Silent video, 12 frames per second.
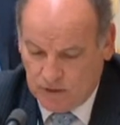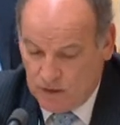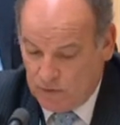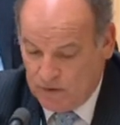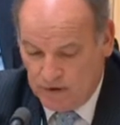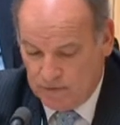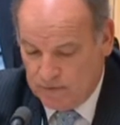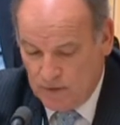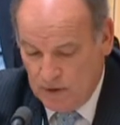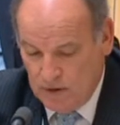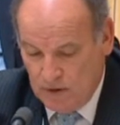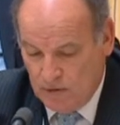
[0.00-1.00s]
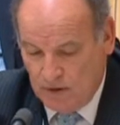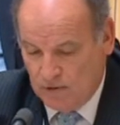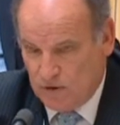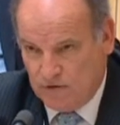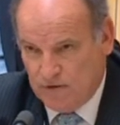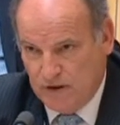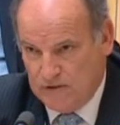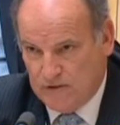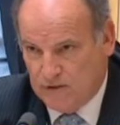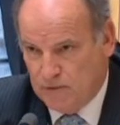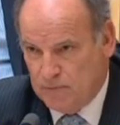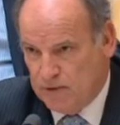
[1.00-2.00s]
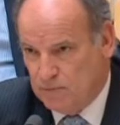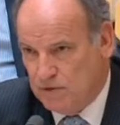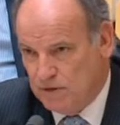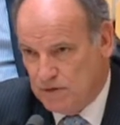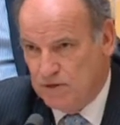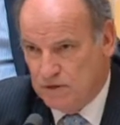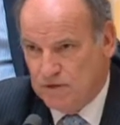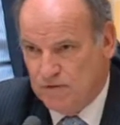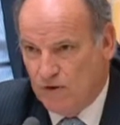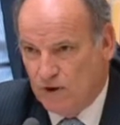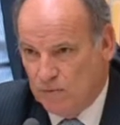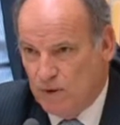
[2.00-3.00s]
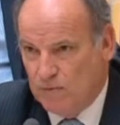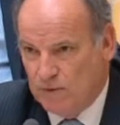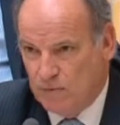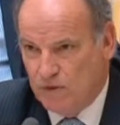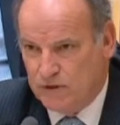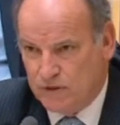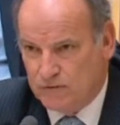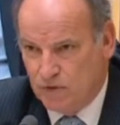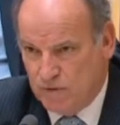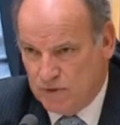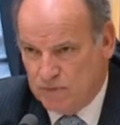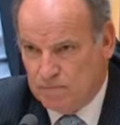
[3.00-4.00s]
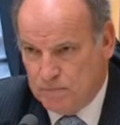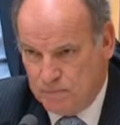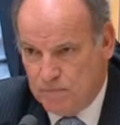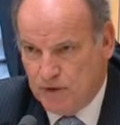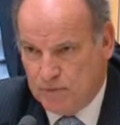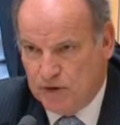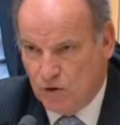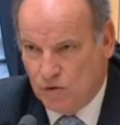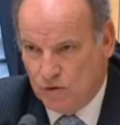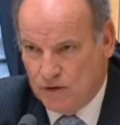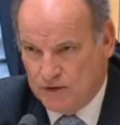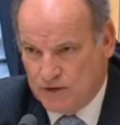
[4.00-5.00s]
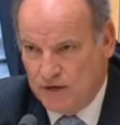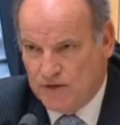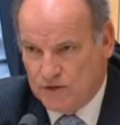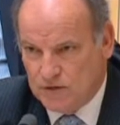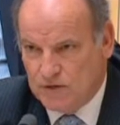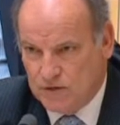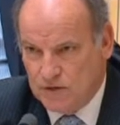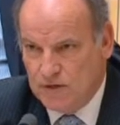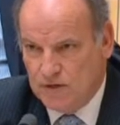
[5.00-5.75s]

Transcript: We have a lot of faith in the people that do this firebombing work. They're normally pretty big organisations.